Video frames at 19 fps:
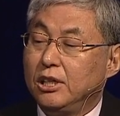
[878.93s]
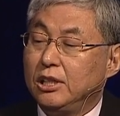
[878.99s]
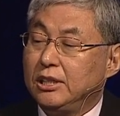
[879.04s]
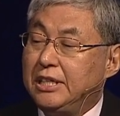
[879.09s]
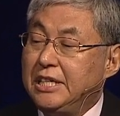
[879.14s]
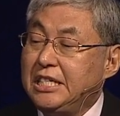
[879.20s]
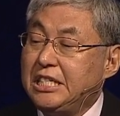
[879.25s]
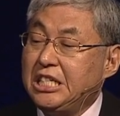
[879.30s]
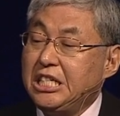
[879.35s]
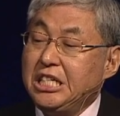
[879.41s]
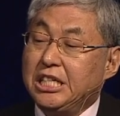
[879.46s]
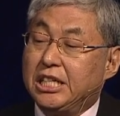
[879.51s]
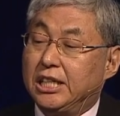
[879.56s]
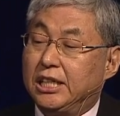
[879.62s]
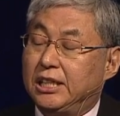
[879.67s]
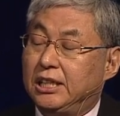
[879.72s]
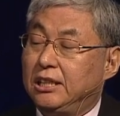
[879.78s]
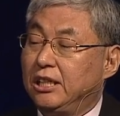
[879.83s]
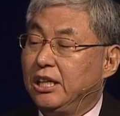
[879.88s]
This
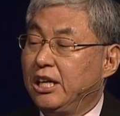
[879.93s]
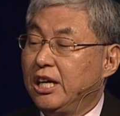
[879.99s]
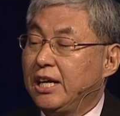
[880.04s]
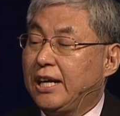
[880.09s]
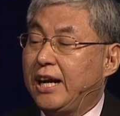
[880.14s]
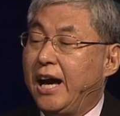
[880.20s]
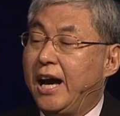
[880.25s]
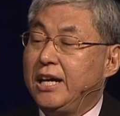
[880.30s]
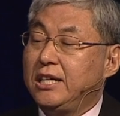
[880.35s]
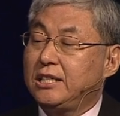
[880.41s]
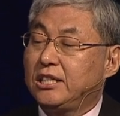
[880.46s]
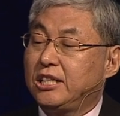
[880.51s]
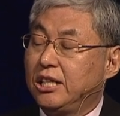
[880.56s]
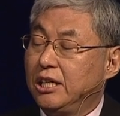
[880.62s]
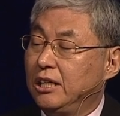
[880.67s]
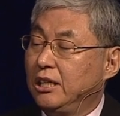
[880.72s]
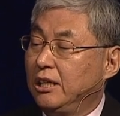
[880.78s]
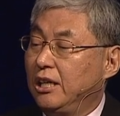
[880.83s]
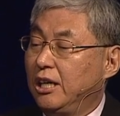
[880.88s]
year,
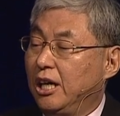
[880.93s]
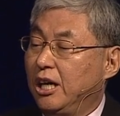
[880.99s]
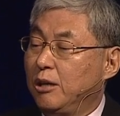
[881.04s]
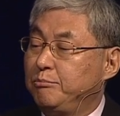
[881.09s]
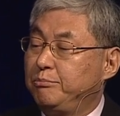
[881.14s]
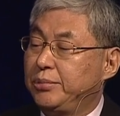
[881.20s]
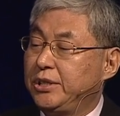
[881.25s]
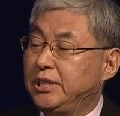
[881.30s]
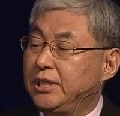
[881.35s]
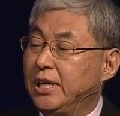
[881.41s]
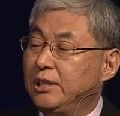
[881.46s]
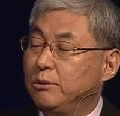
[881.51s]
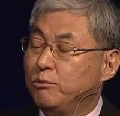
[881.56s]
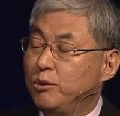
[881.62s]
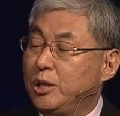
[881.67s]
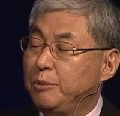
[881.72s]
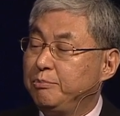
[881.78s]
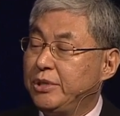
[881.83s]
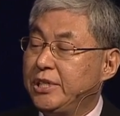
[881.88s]
KAIST
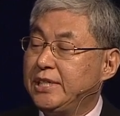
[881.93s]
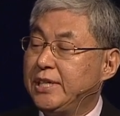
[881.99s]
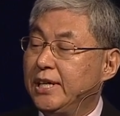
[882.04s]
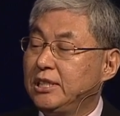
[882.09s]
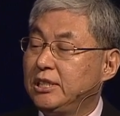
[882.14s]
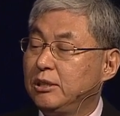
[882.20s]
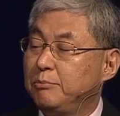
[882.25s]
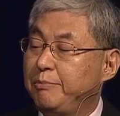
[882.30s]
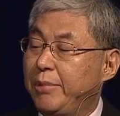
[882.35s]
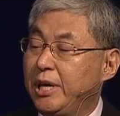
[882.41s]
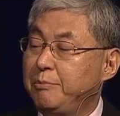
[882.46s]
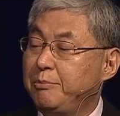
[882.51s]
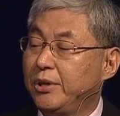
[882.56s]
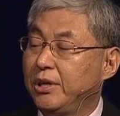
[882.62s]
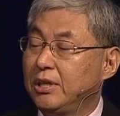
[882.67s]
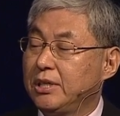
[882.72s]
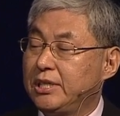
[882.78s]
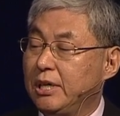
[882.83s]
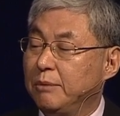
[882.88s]
will present
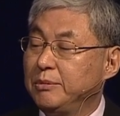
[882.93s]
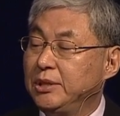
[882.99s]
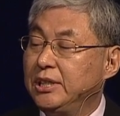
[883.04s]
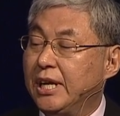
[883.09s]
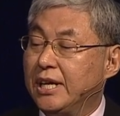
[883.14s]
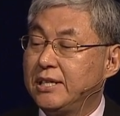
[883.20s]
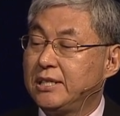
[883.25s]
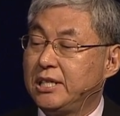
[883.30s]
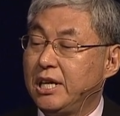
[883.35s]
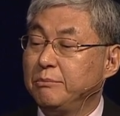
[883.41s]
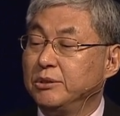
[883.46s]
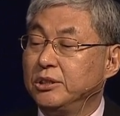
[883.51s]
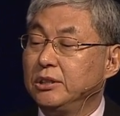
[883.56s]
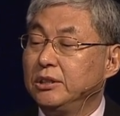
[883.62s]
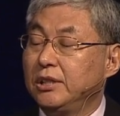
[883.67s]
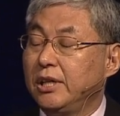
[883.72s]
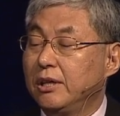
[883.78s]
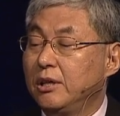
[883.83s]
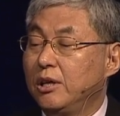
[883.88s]
paper
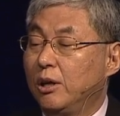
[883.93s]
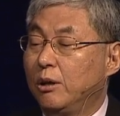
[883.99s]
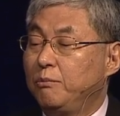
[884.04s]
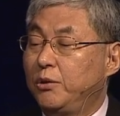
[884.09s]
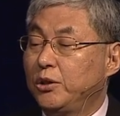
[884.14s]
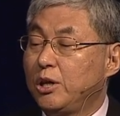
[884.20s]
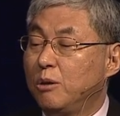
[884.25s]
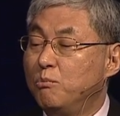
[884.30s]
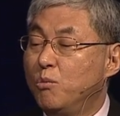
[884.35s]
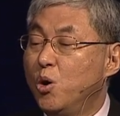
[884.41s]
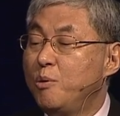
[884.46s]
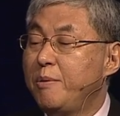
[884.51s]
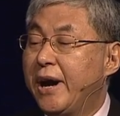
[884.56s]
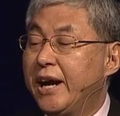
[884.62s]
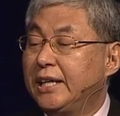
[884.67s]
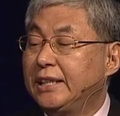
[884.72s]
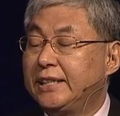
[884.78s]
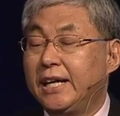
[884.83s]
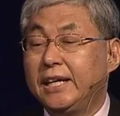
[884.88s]
7.7 for the
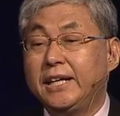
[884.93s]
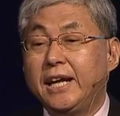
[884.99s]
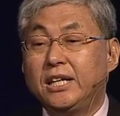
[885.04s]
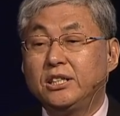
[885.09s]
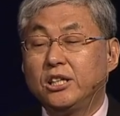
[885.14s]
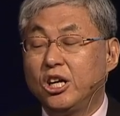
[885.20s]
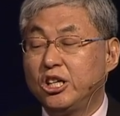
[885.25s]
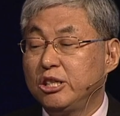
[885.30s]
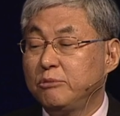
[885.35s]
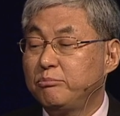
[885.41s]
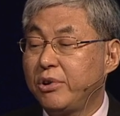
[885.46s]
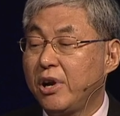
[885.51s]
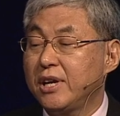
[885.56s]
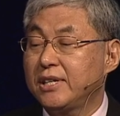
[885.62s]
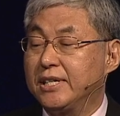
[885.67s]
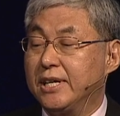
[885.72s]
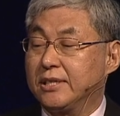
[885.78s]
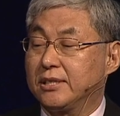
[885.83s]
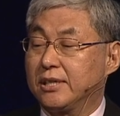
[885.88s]
mobile DNN learning
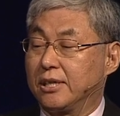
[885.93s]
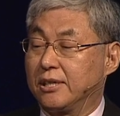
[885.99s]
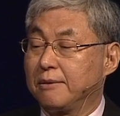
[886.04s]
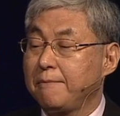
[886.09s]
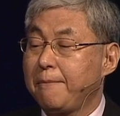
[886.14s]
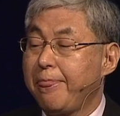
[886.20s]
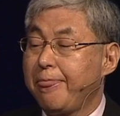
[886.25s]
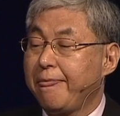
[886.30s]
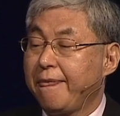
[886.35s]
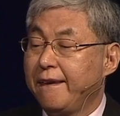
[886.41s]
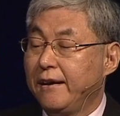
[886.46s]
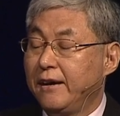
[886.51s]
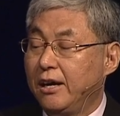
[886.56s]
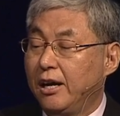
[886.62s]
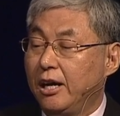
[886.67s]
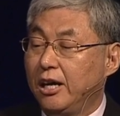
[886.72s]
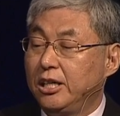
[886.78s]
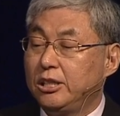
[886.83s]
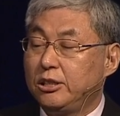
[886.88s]
processor.
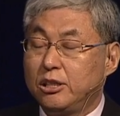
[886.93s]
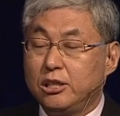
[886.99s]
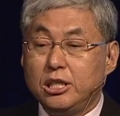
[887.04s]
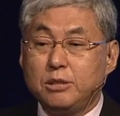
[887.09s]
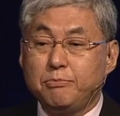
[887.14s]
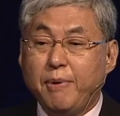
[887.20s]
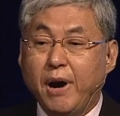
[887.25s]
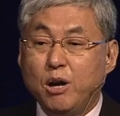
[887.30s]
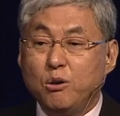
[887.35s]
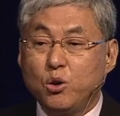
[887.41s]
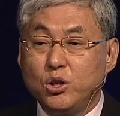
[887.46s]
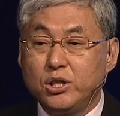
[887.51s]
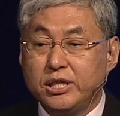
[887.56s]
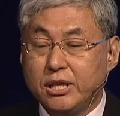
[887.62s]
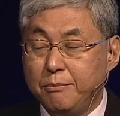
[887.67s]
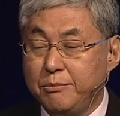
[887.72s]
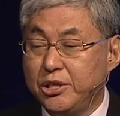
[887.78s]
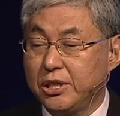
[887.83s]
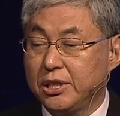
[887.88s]
its power
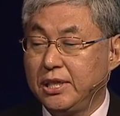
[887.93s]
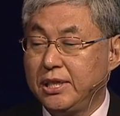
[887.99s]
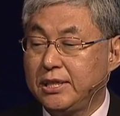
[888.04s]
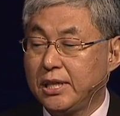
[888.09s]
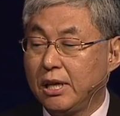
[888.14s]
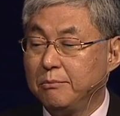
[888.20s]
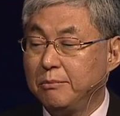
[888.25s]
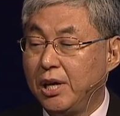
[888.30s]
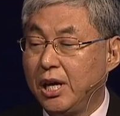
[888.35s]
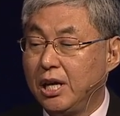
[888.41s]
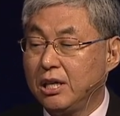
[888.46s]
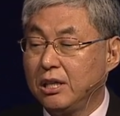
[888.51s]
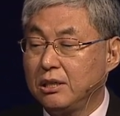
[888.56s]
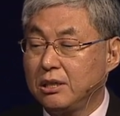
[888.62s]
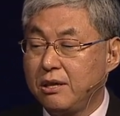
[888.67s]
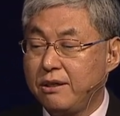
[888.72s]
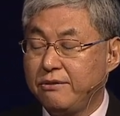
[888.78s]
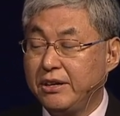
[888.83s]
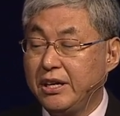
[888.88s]
consumption is
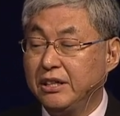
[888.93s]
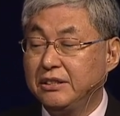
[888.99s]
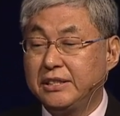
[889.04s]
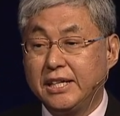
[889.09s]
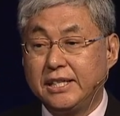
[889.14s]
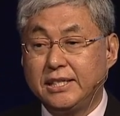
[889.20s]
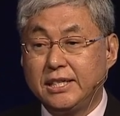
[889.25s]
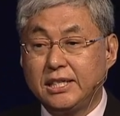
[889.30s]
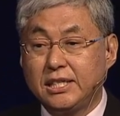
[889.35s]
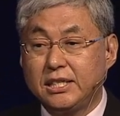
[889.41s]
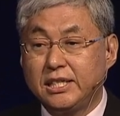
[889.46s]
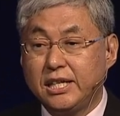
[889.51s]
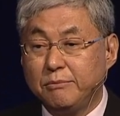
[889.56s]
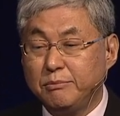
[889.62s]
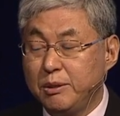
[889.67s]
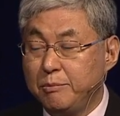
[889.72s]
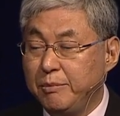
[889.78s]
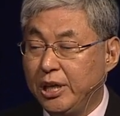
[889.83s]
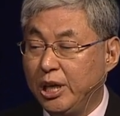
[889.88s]

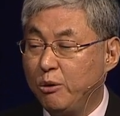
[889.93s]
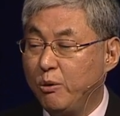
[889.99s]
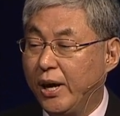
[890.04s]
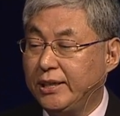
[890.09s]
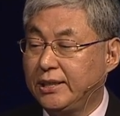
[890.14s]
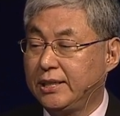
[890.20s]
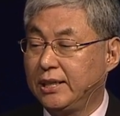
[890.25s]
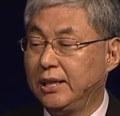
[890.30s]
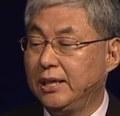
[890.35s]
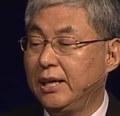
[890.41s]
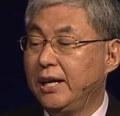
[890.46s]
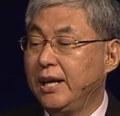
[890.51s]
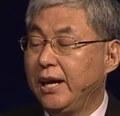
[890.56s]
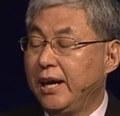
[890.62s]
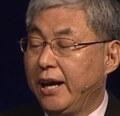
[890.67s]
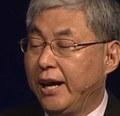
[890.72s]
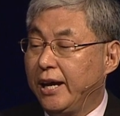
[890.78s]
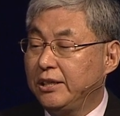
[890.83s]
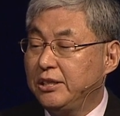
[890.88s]
367 milliwatt,
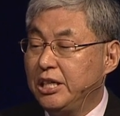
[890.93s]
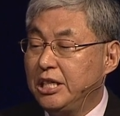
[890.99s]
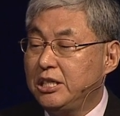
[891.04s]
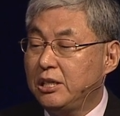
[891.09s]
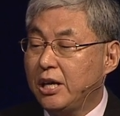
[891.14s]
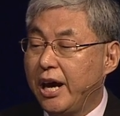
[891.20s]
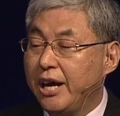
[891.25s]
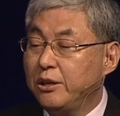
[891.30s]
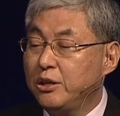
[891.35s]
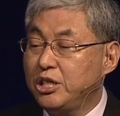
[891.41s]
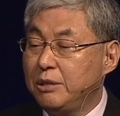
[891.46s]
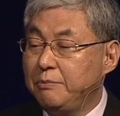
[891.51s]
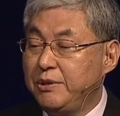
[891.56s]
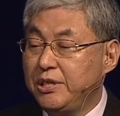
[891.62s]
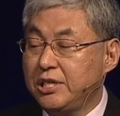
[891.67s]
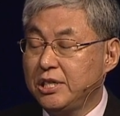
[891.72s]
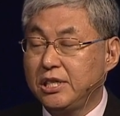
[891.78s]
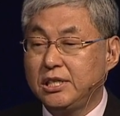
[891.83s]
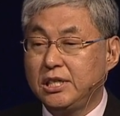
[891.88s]
and its energy
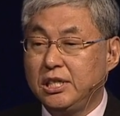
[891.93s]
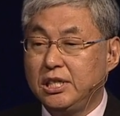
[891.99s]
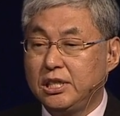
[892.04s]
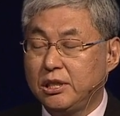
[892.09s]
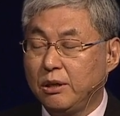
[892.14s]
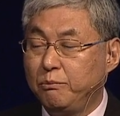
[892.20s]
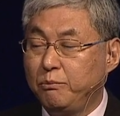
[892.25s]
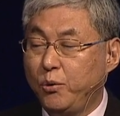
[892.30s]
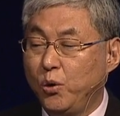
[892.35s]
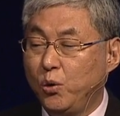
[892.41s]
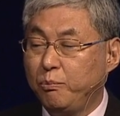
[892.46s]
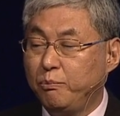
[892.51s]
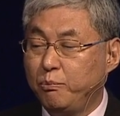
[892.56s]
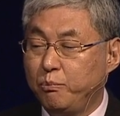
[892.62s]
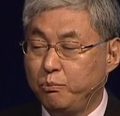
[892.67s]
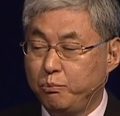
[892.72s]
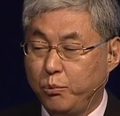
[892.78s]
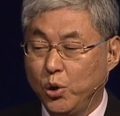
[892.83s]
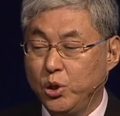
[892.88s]
efficiency is
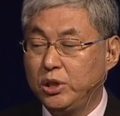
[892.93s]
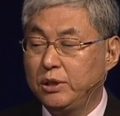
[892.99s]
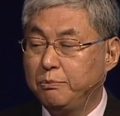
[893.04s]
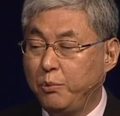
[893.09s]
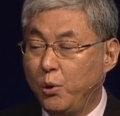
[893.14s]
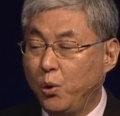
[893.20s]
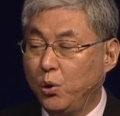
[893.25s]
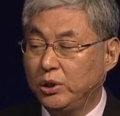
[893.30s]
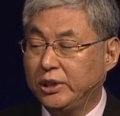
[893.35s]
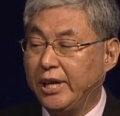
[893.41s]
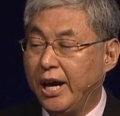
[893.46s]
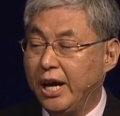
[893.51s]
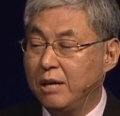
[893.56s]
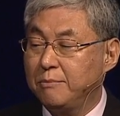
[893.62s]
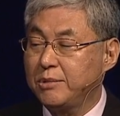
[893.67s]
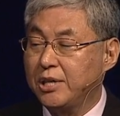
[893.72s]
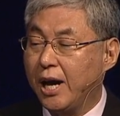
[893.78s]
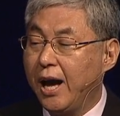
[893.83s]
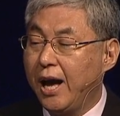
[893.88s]
4.4
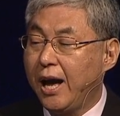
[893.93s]
times